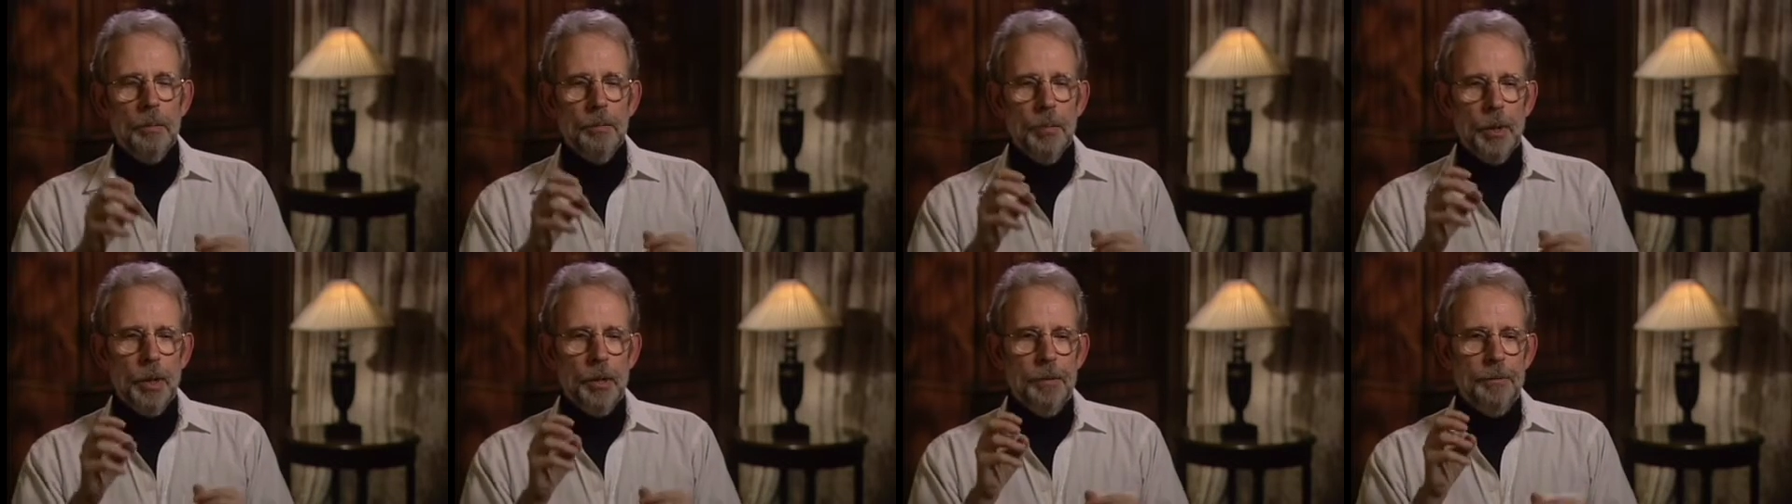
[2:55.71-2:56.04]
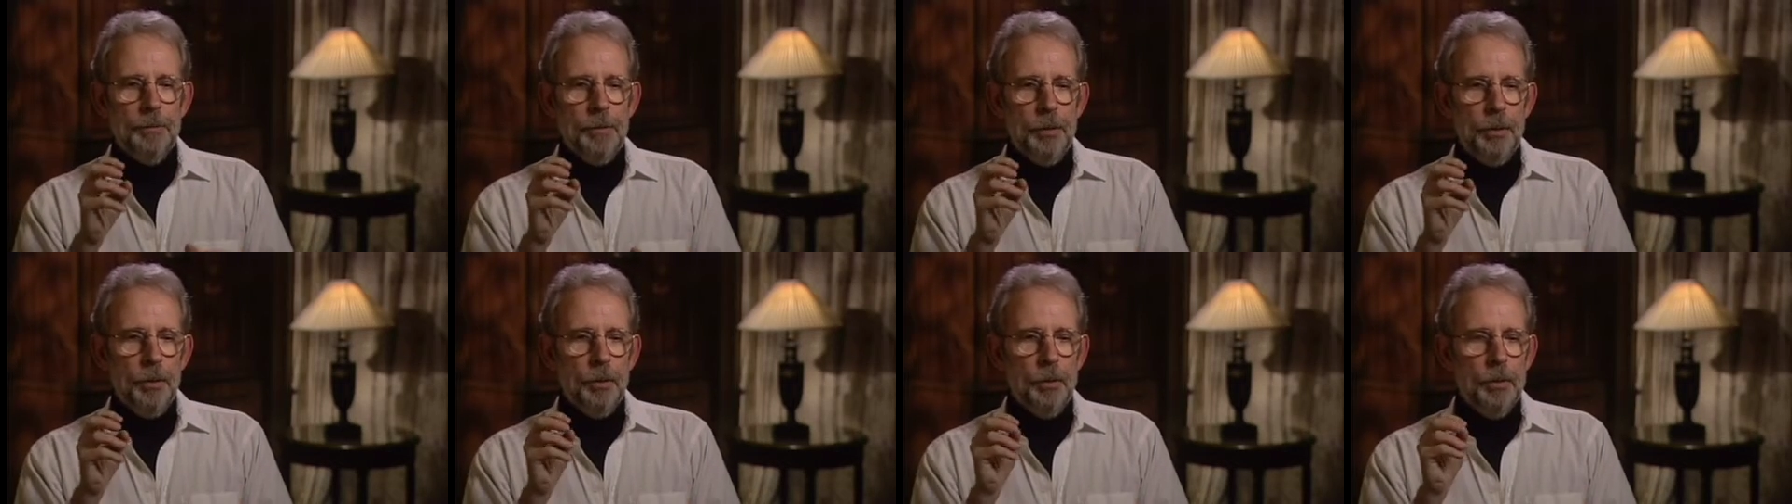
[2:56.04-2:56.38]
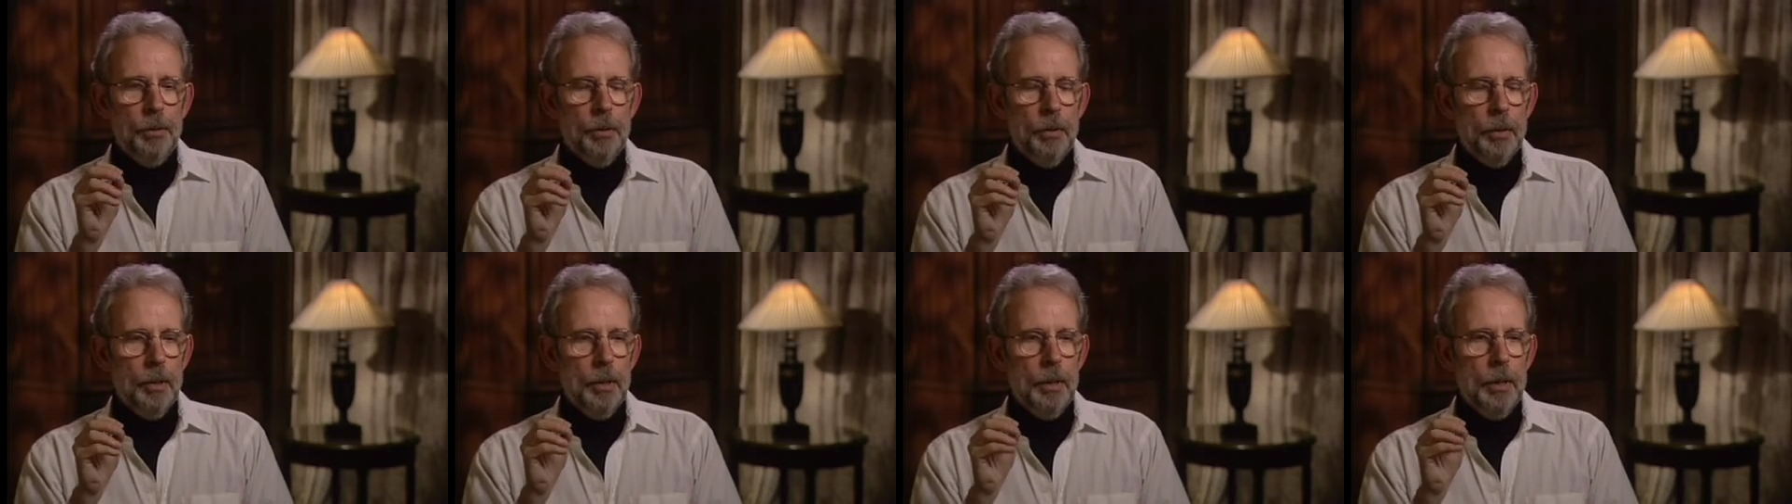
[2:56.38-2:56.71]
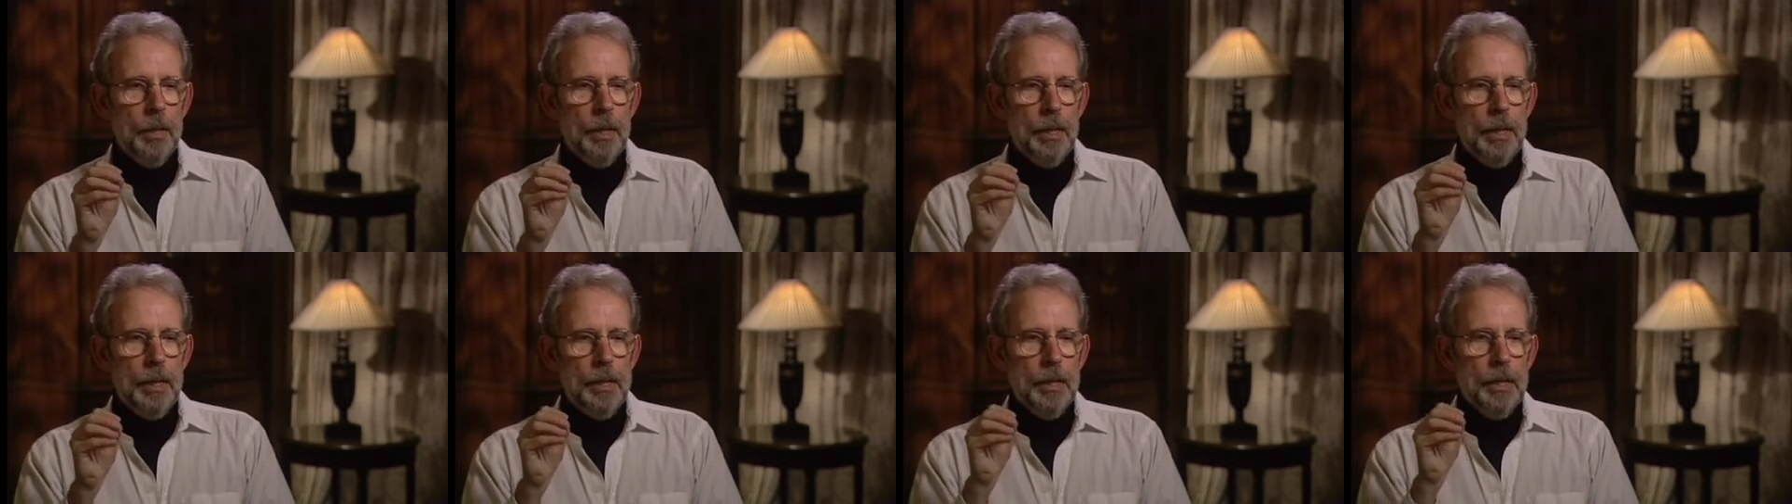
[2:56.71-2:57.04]
But if you
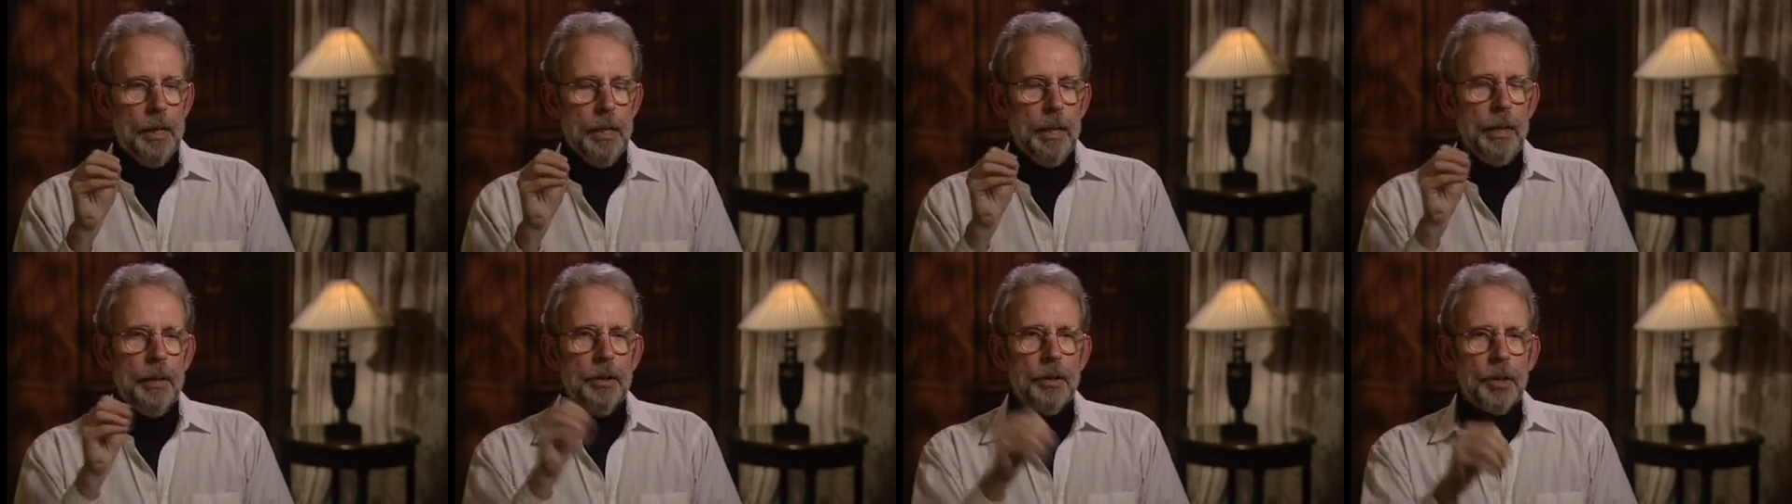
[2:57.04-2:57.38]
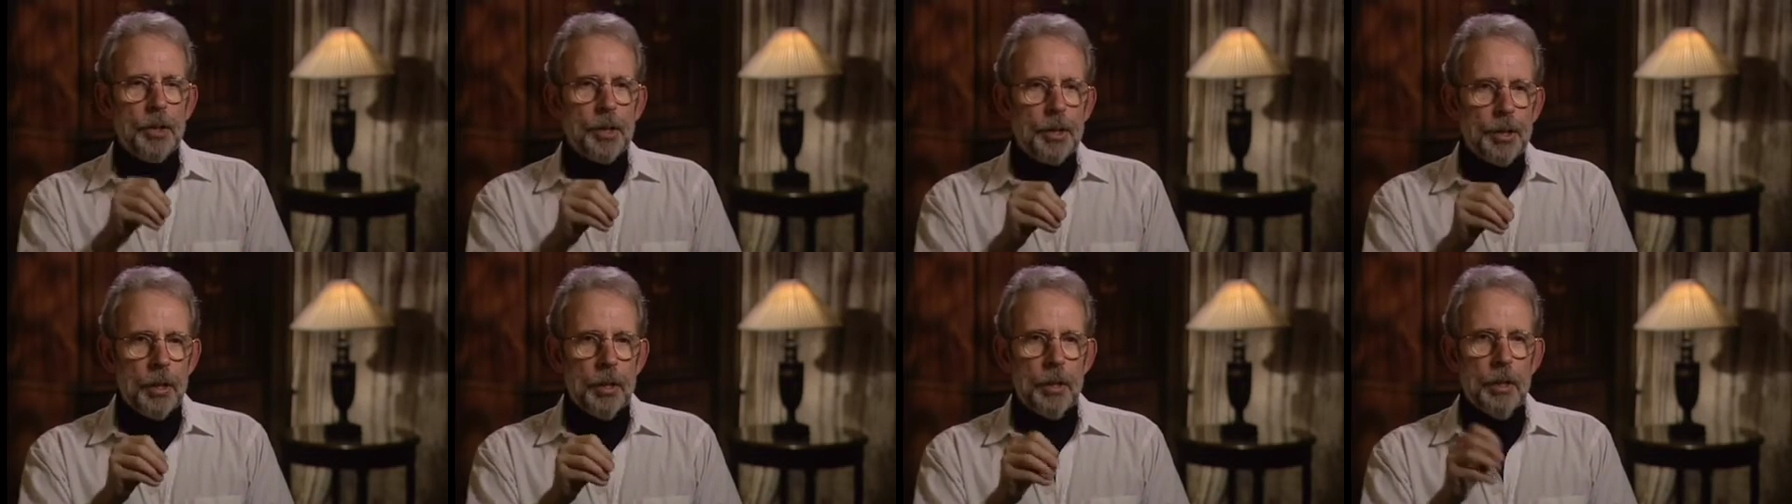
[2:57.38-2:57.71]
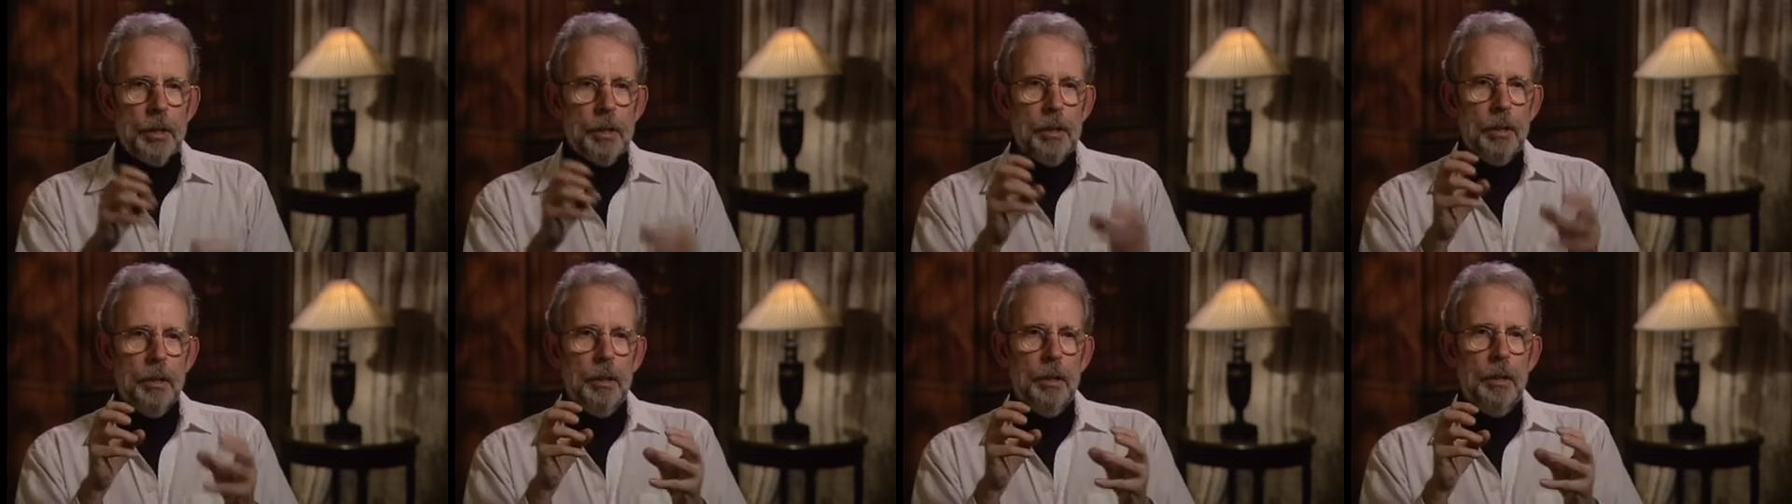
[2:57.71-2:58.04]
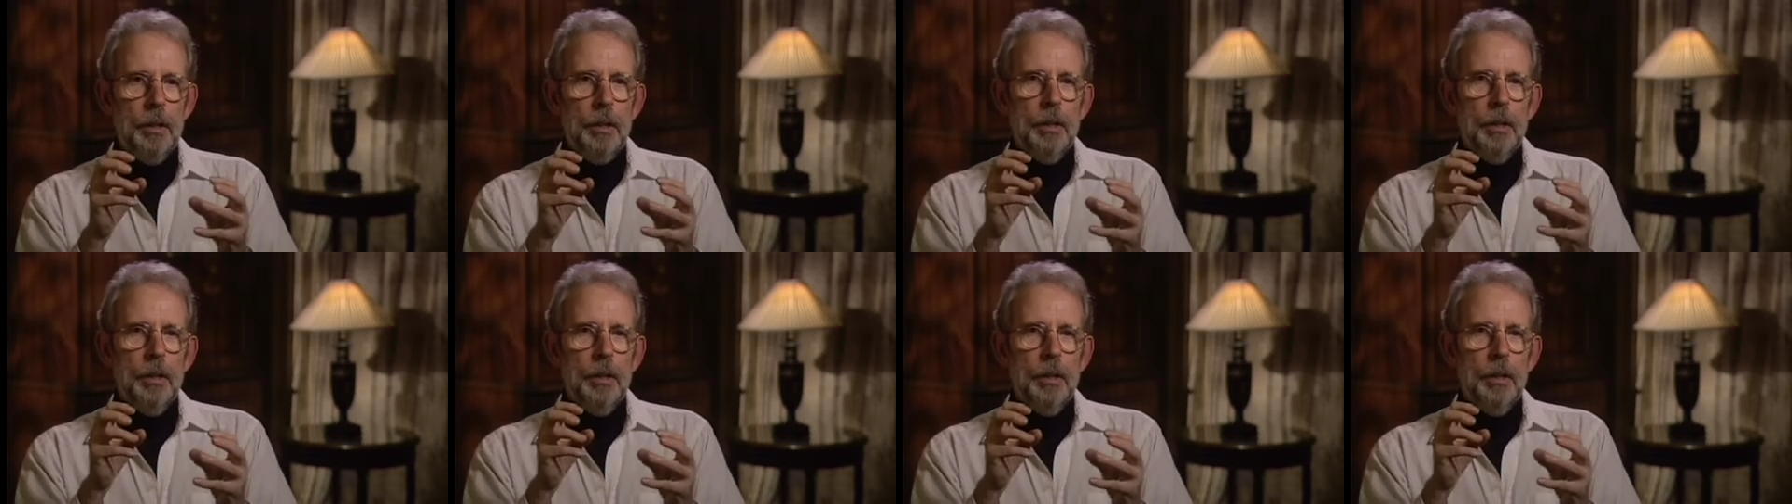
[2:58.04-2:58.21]
insert